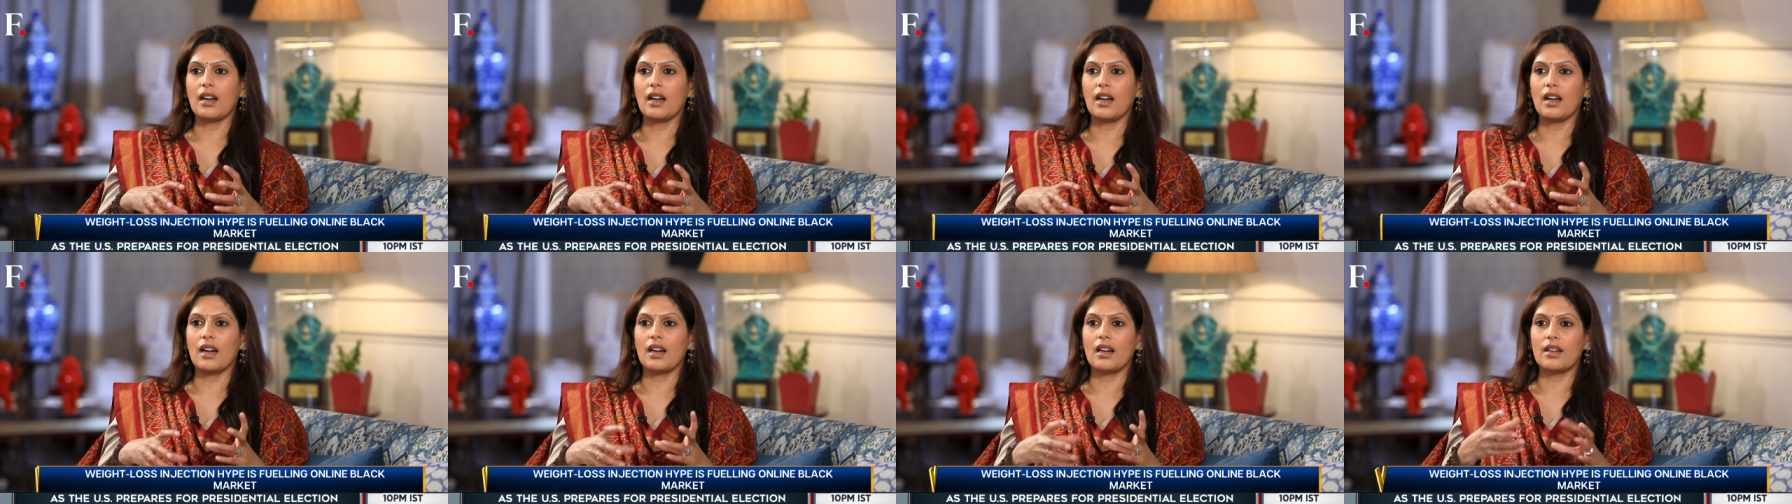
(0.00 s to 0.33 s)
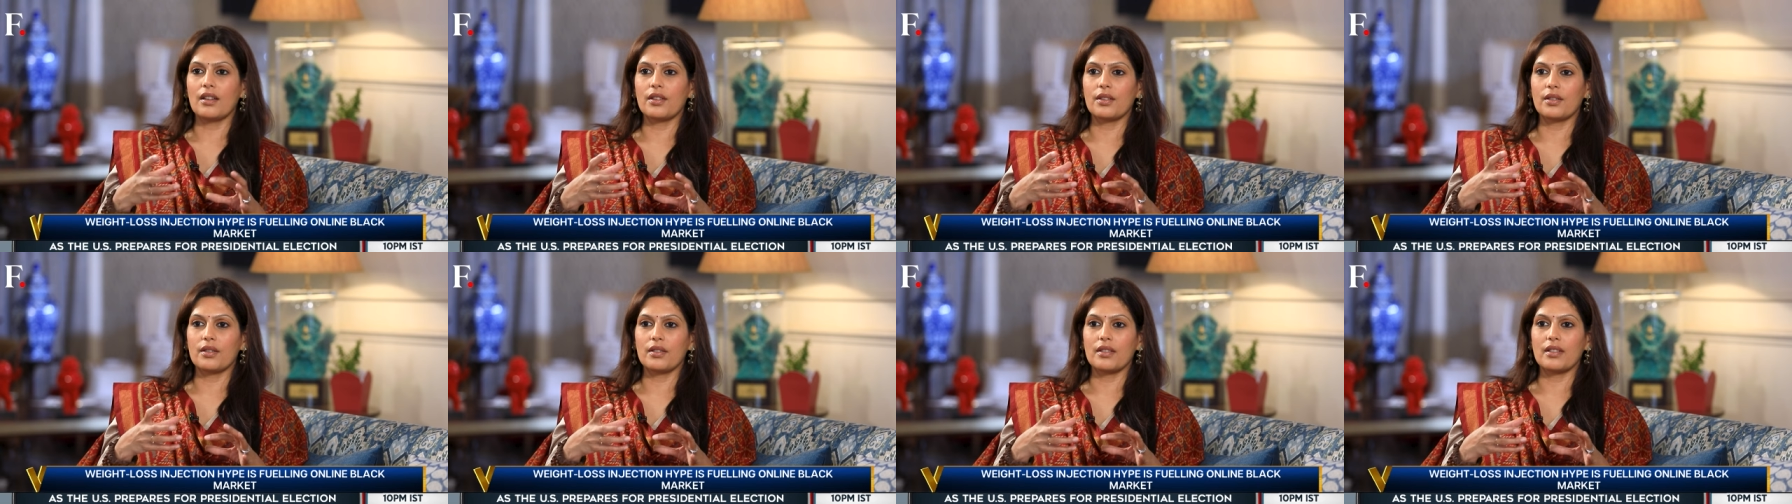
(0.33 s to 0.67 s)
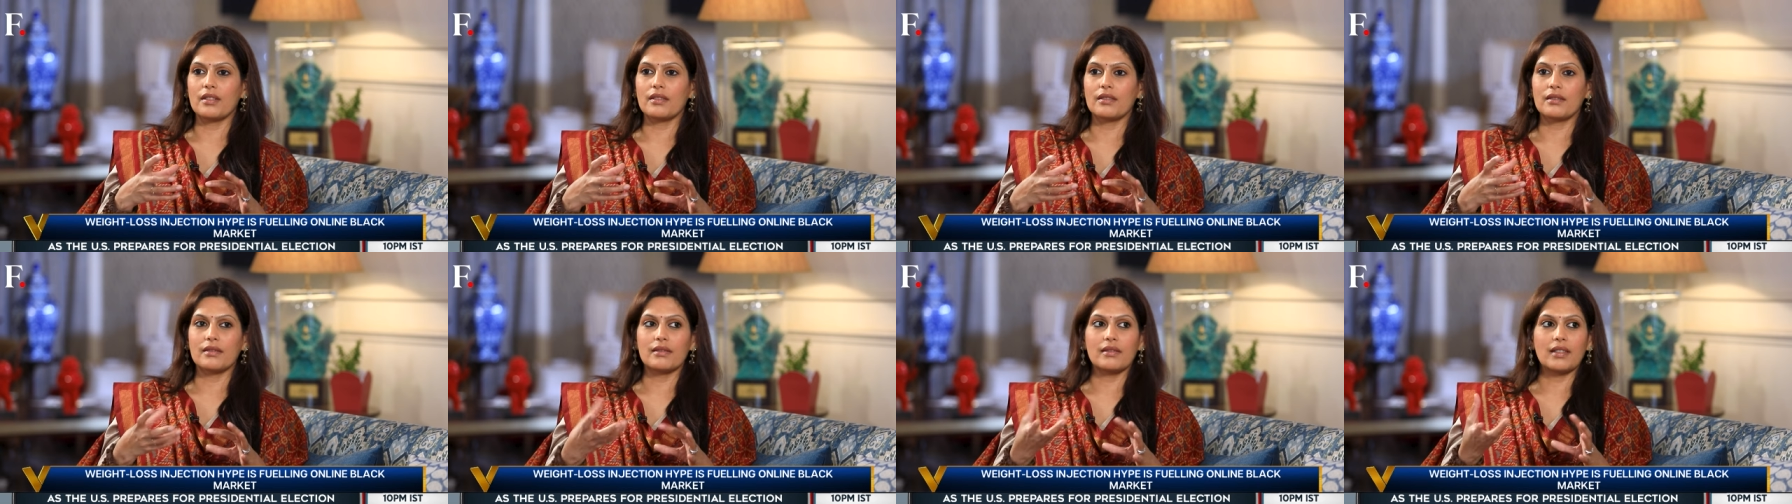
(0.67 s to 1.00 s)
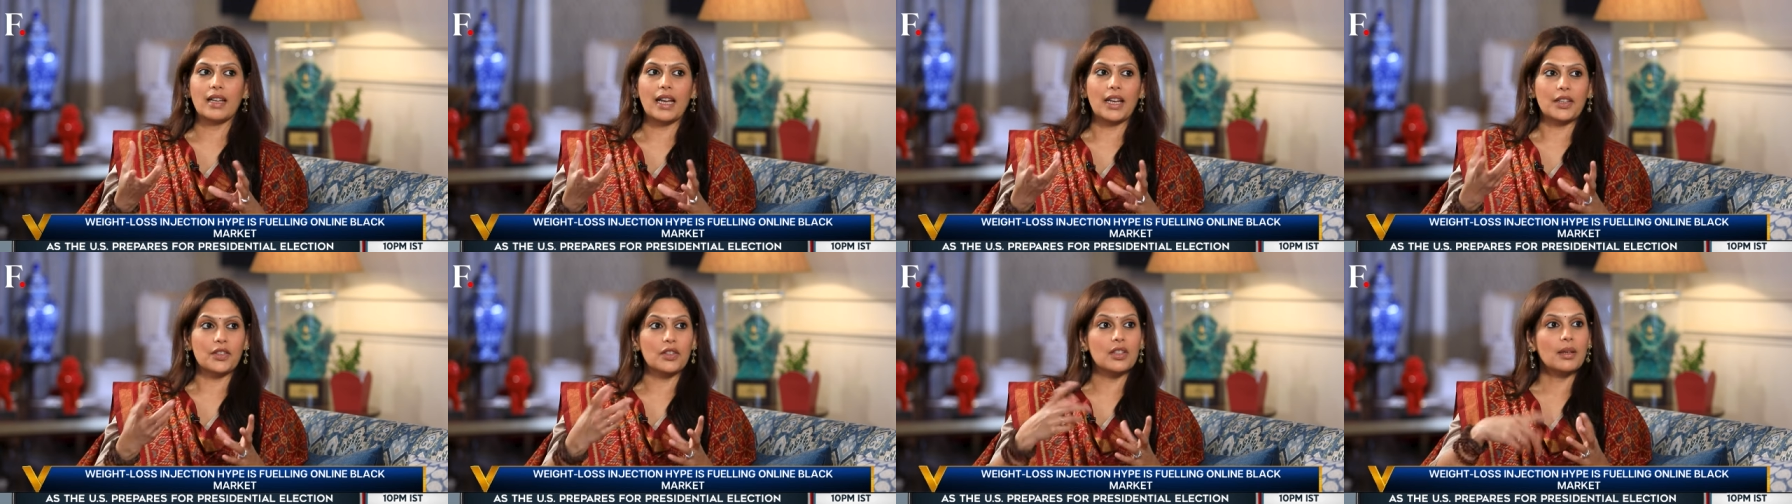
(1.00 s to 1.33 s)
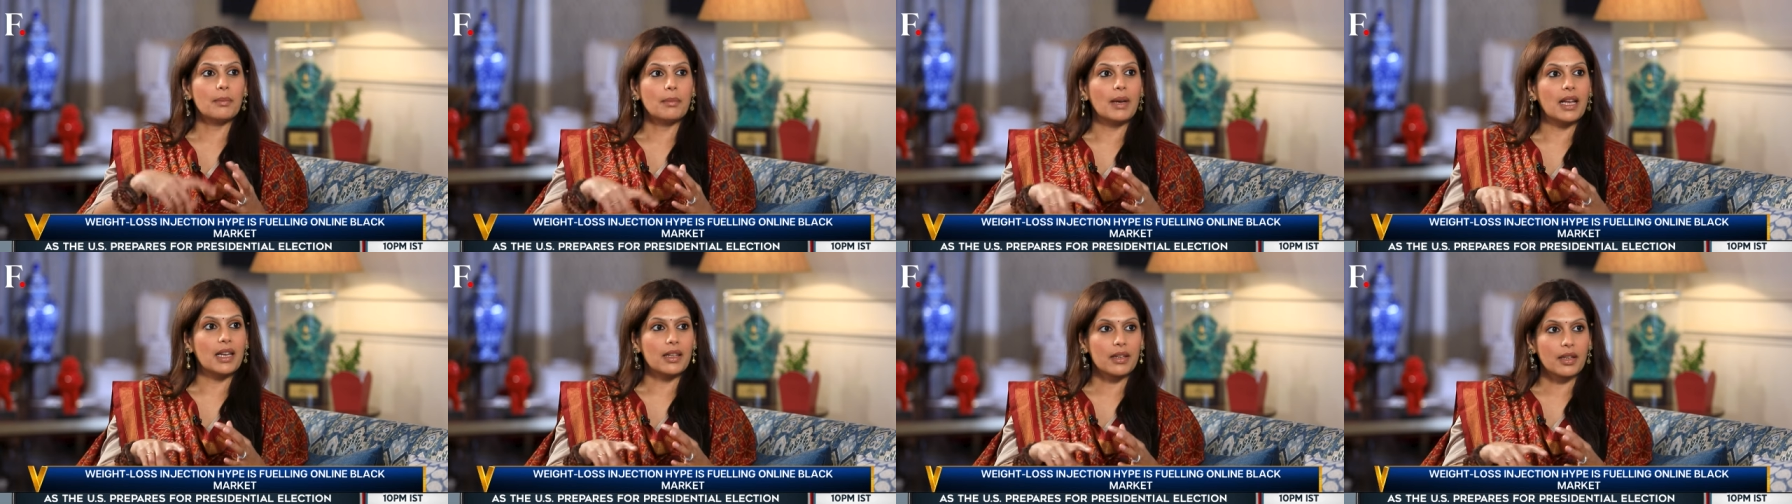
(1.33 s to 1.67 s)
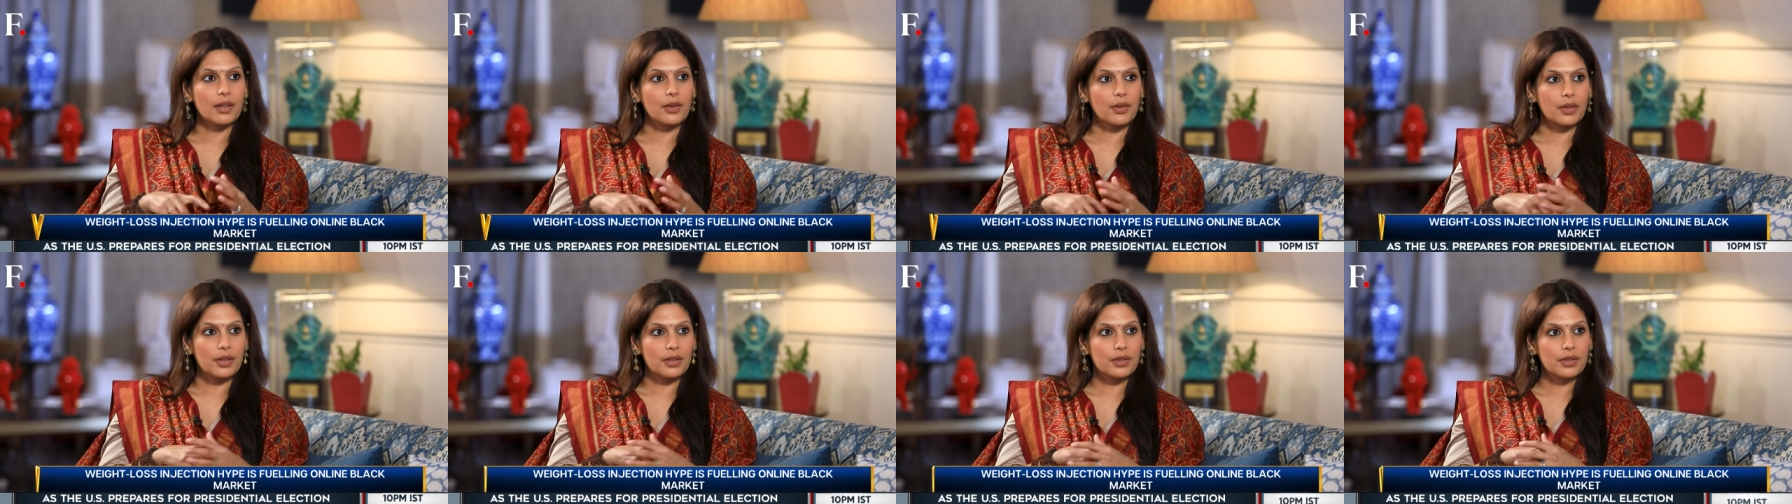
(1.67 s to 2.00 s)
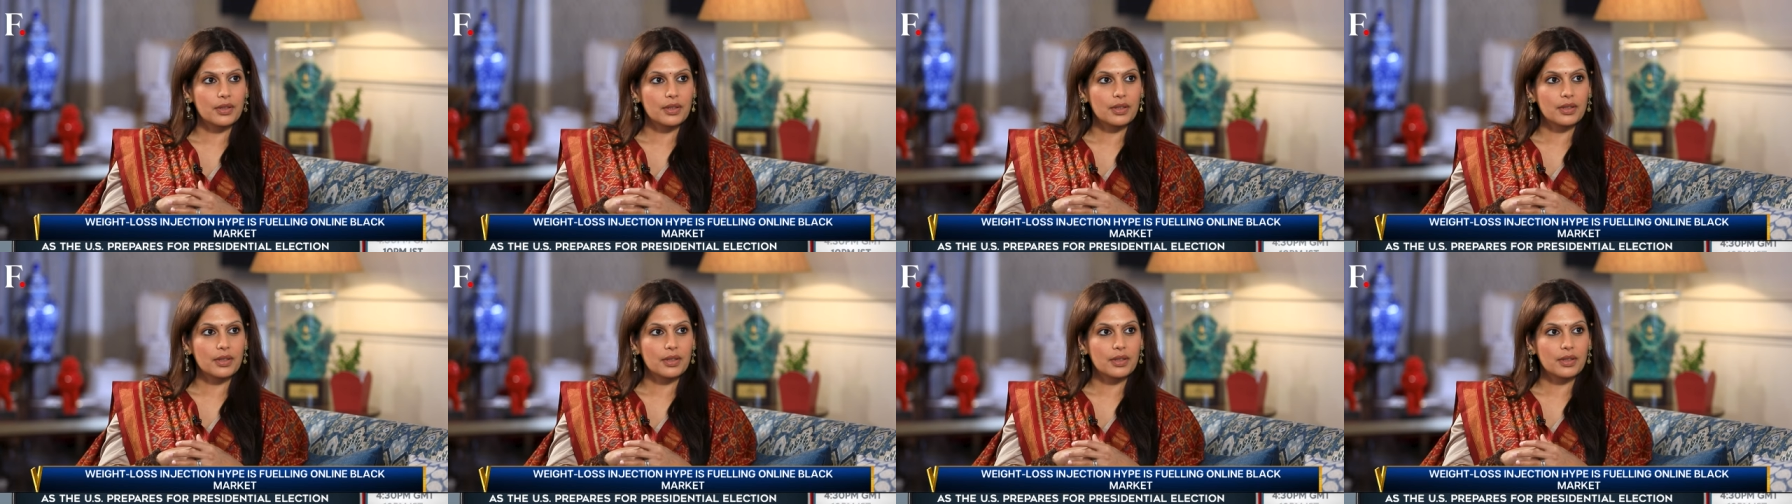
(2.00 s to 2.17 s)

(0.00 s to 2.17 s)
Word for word: are actually malnourished?